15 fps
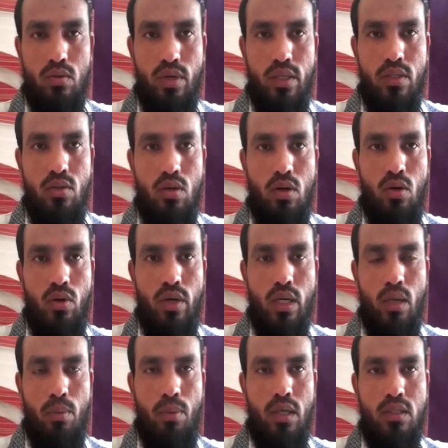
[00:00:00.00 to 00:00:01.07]
When you are doing
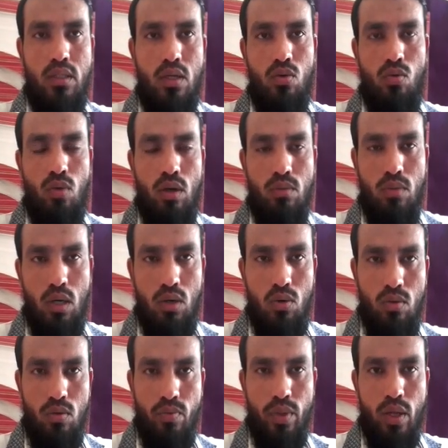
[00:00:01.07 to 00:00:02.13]
a puncture to one
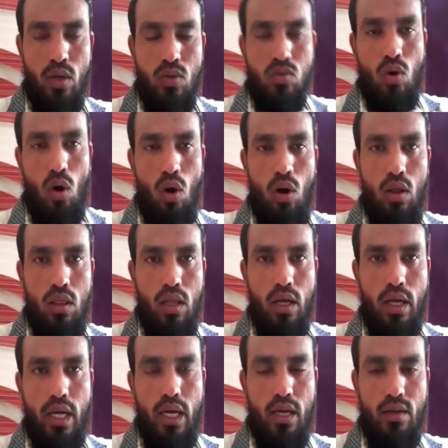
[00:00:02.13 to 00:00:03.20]
balloon, so all the
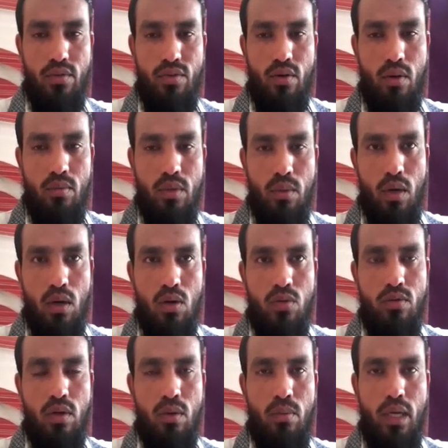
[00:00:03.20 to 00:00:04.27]
air from the balloon
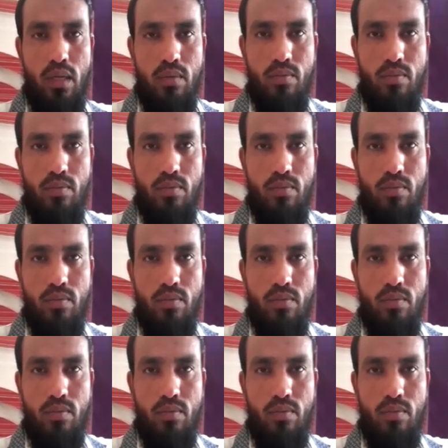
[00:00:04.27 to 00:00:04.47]
will be